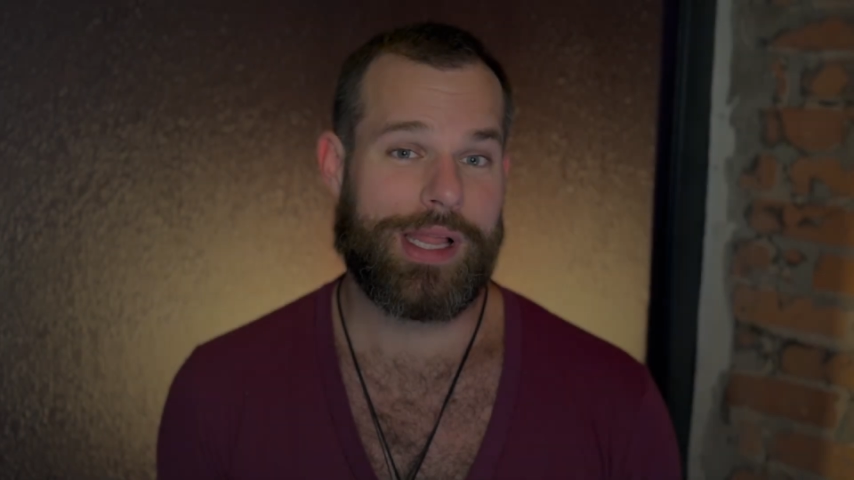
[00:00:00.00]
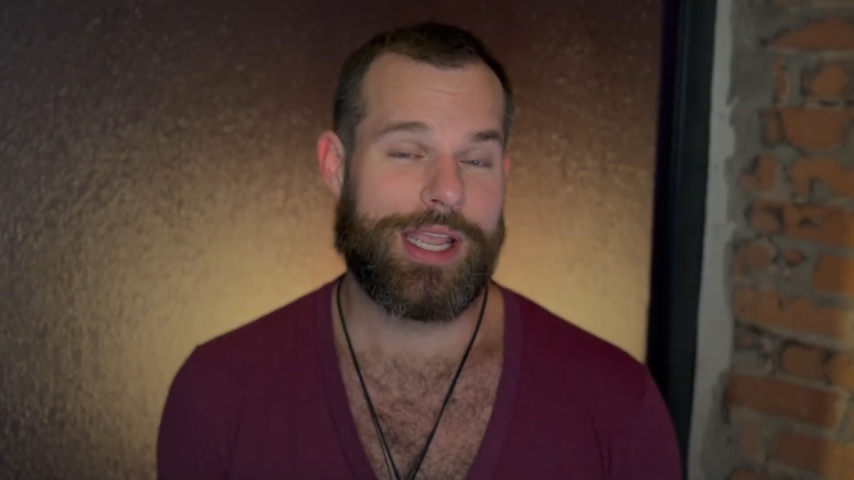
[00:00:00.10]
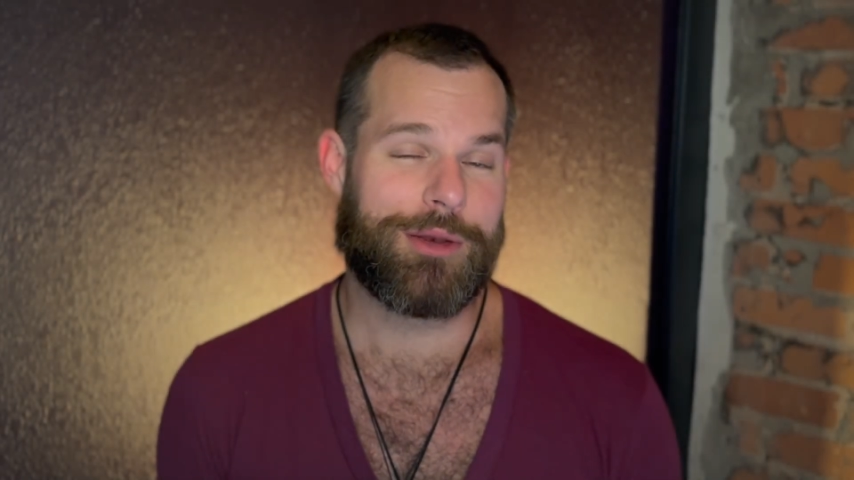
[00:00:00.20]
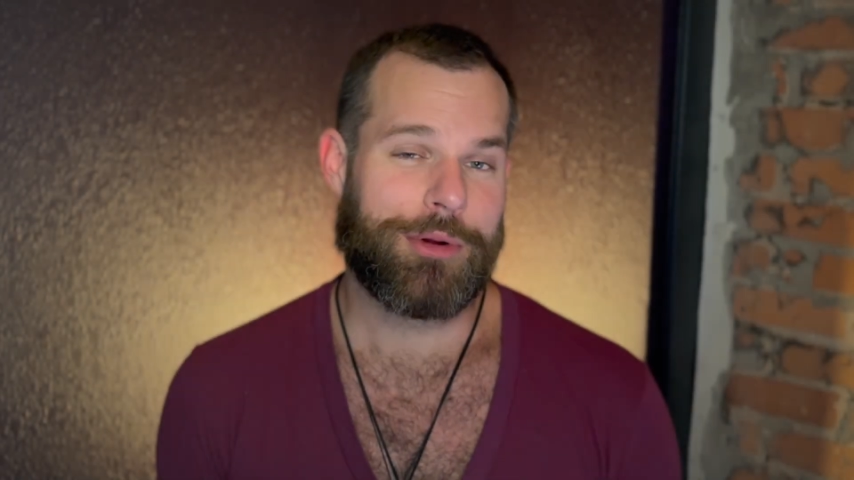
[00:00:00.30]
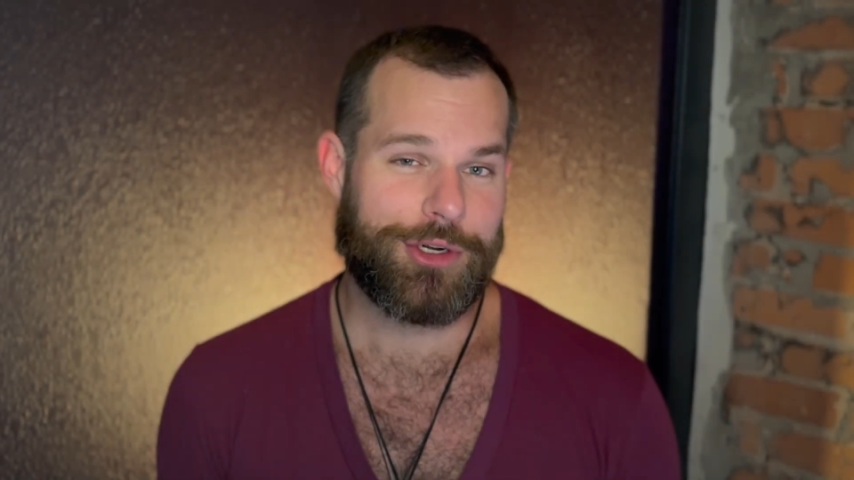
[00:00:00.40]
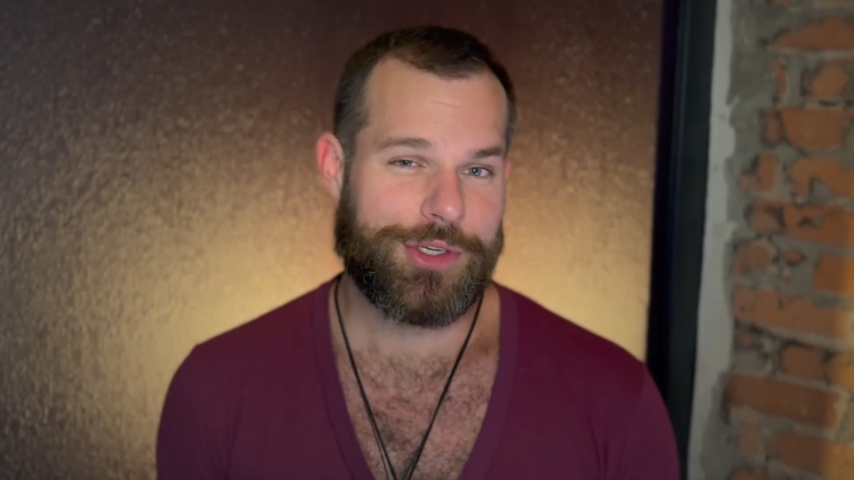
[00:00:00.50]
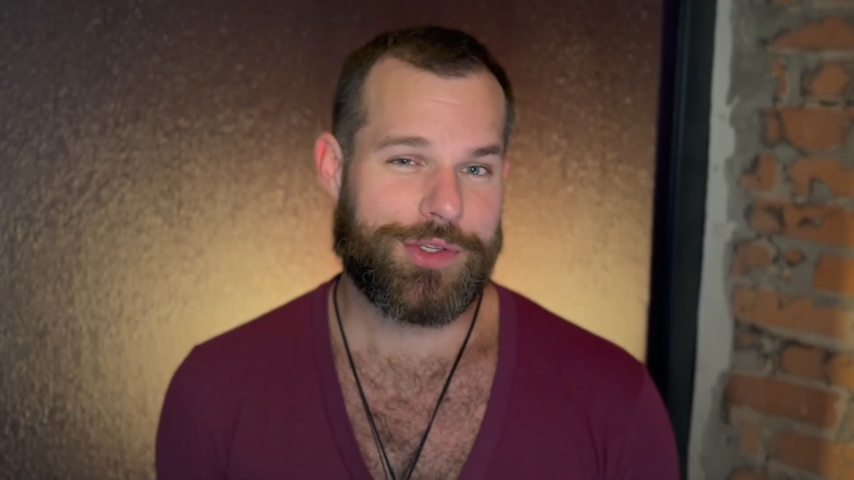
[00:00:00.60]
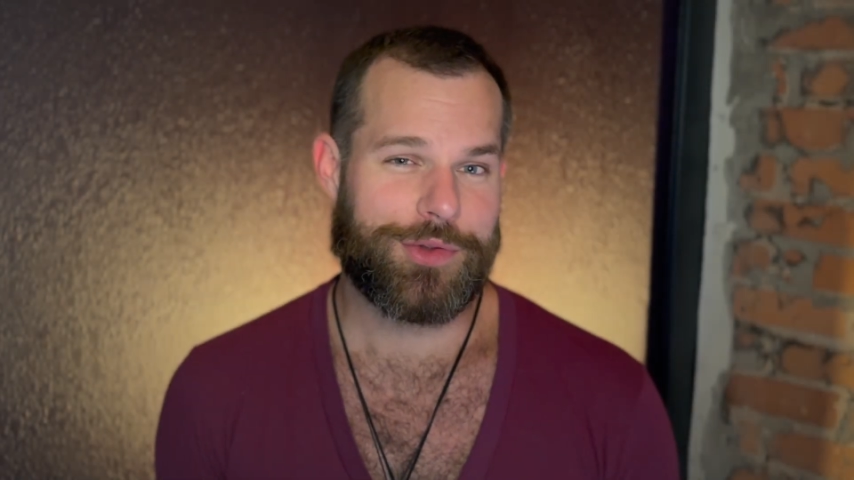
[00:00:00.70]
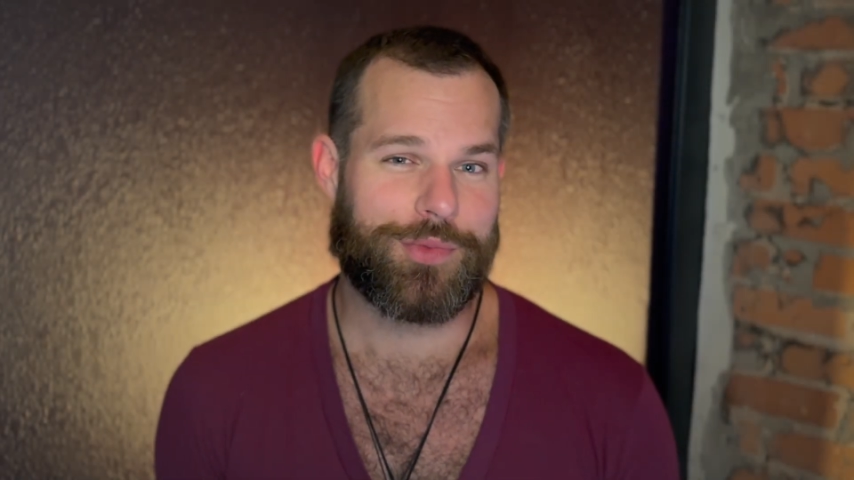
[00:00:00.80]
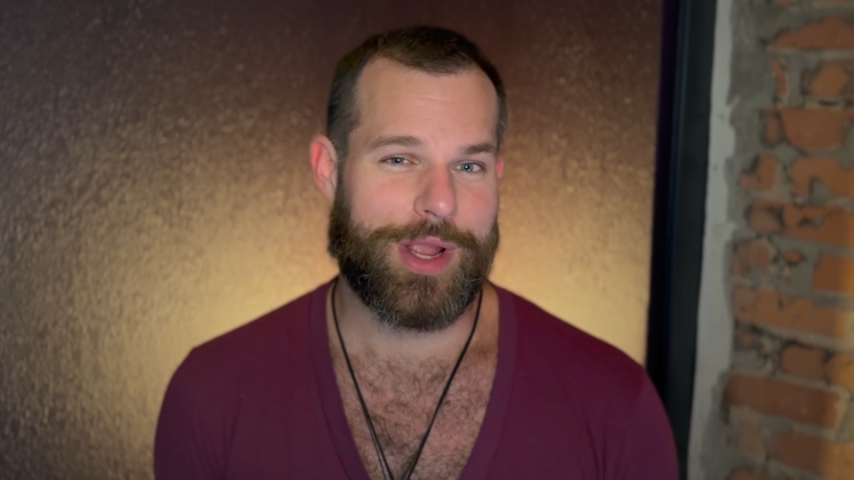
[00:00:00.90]
I had
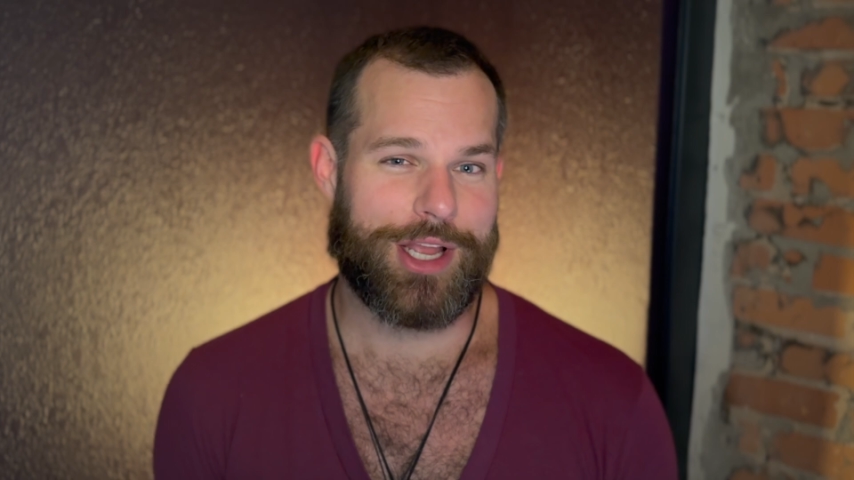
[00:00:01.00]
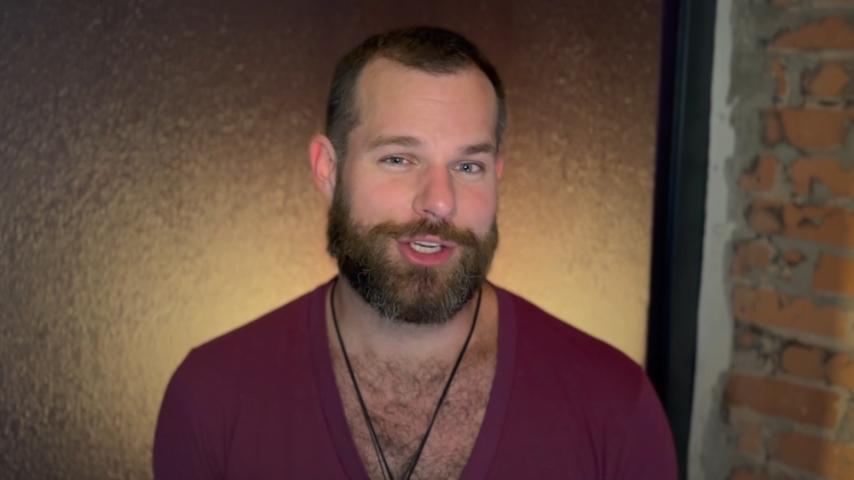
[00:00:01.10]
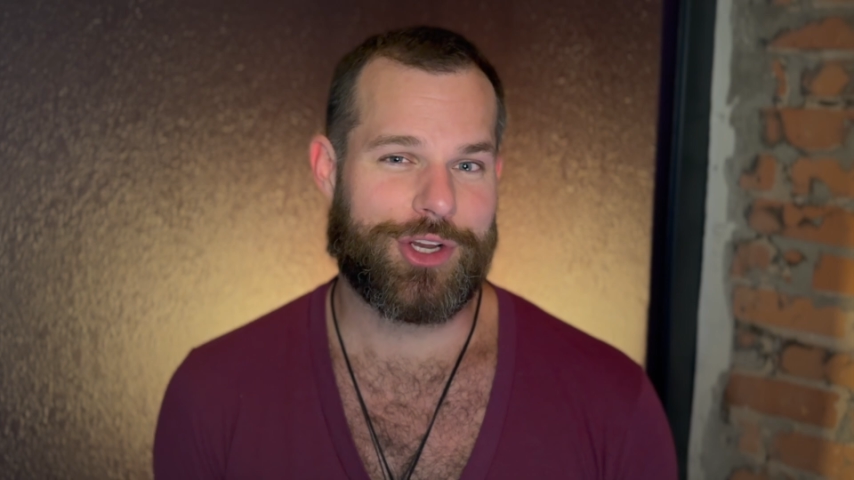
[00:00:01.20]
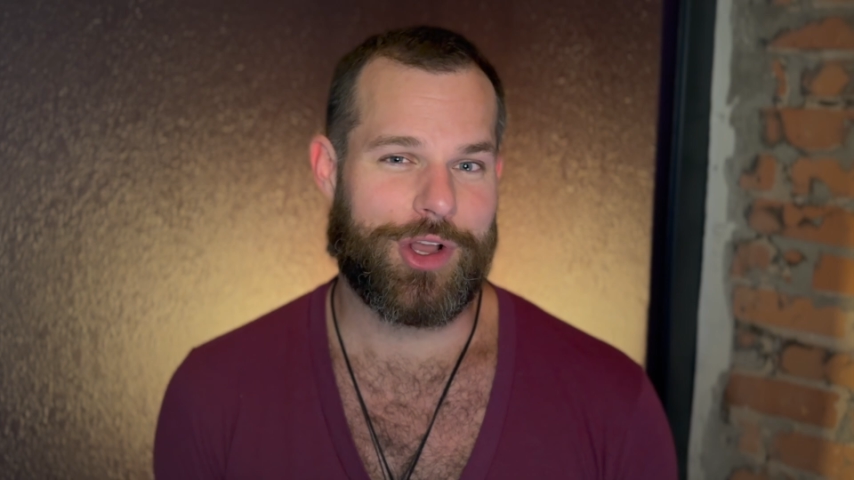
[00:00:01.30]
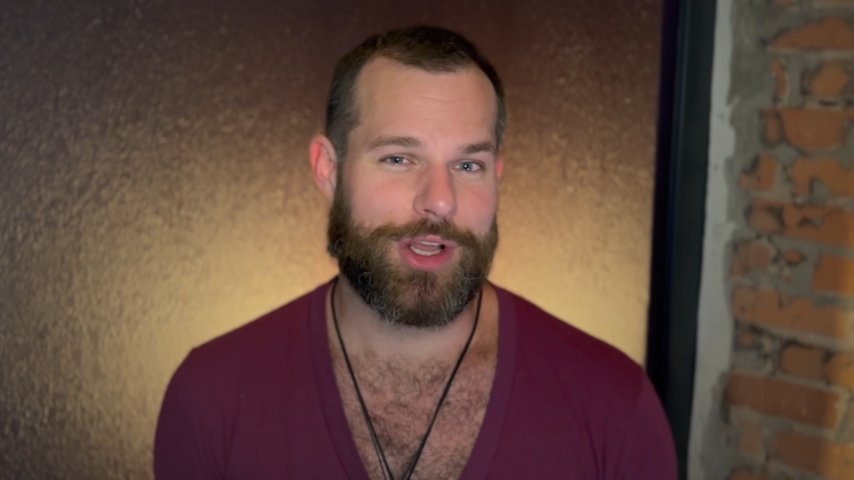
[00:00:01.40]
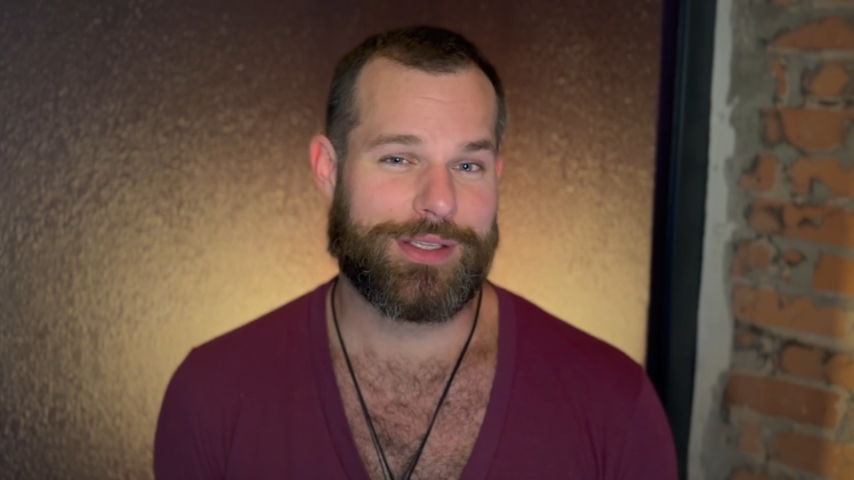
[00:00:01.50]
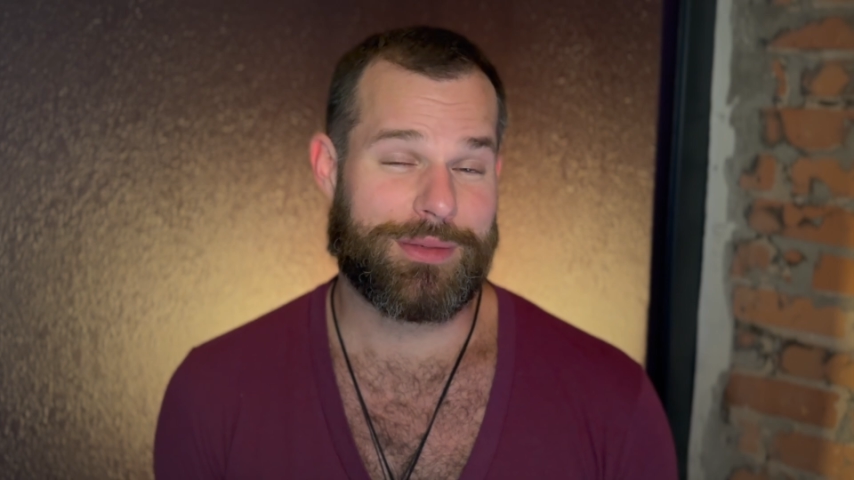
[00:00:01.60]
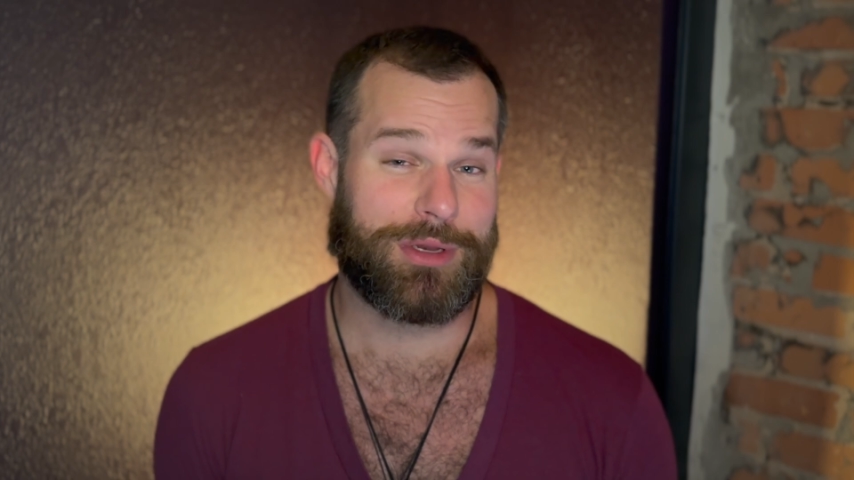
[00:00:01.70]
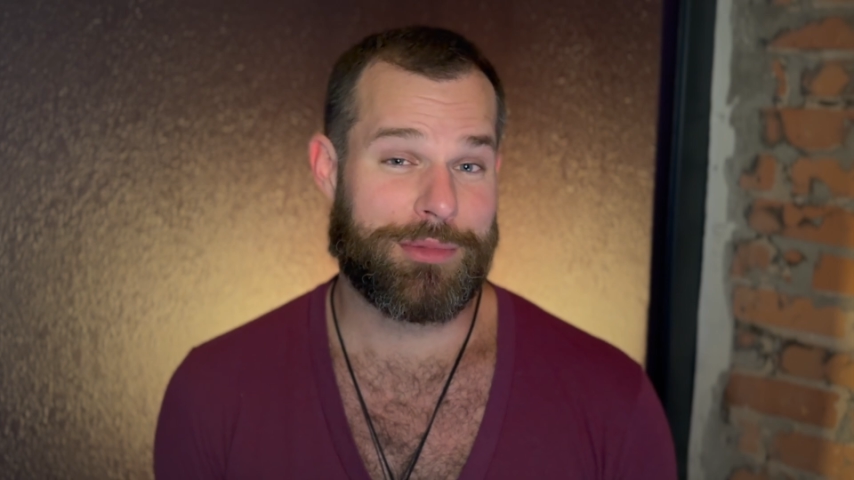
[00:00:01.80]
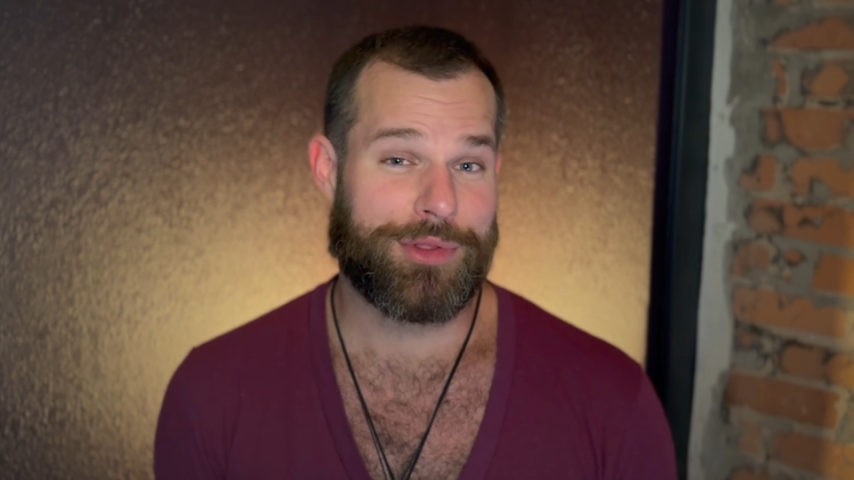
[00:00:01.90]
purchased the ranch on
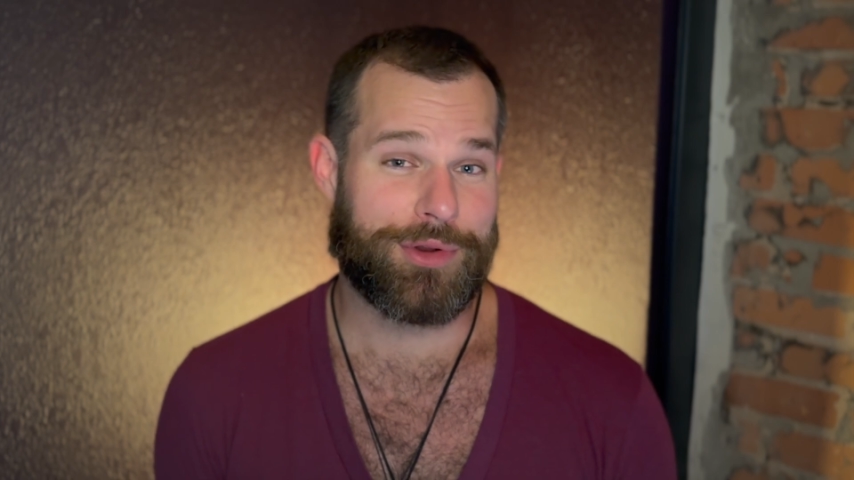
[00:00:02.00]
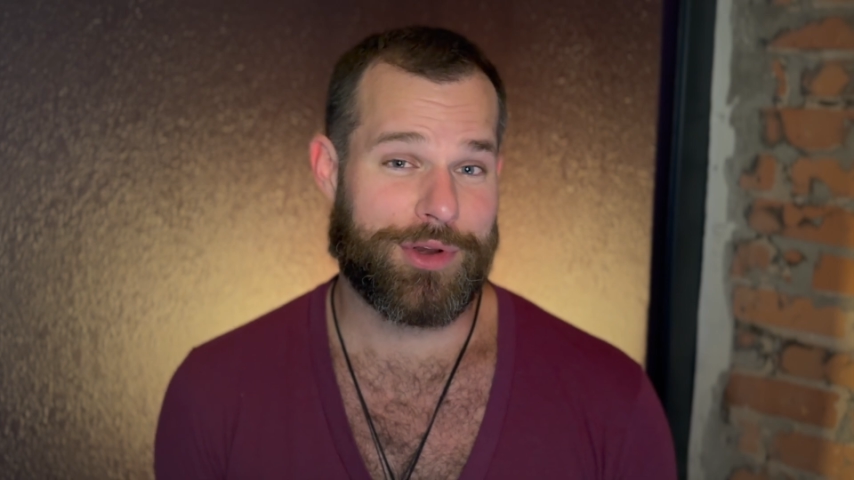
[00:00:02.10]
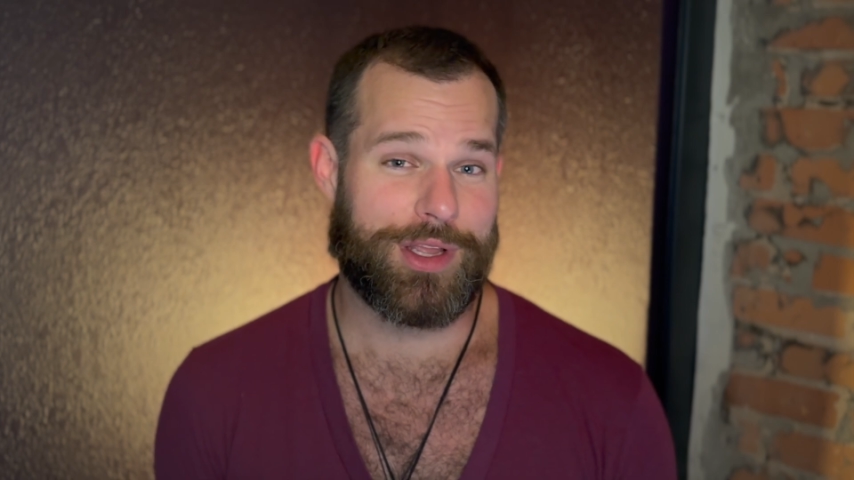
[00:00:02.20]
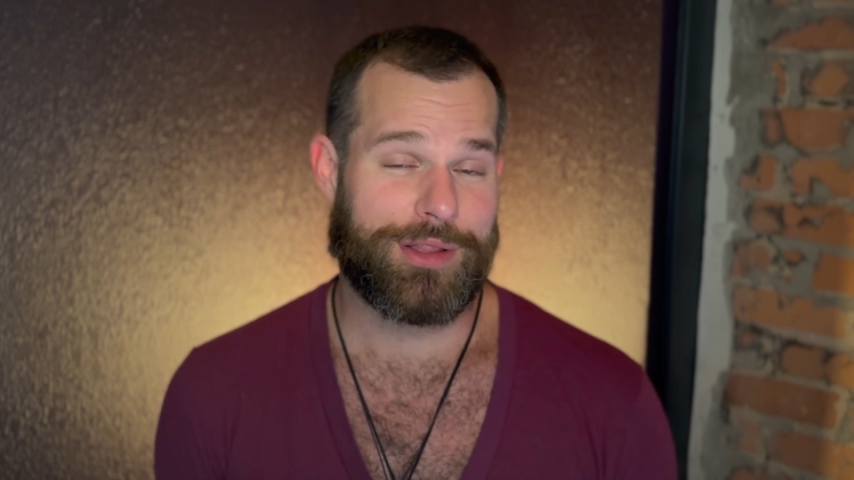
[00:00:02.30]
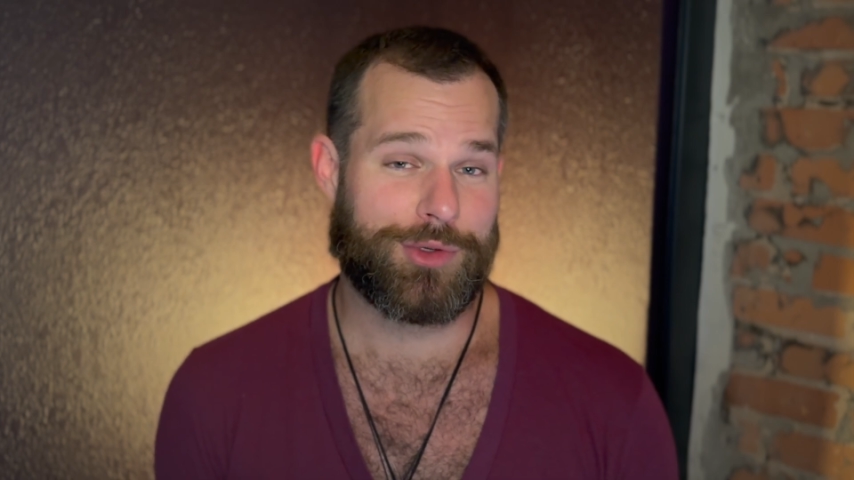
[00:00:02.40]
September 30th,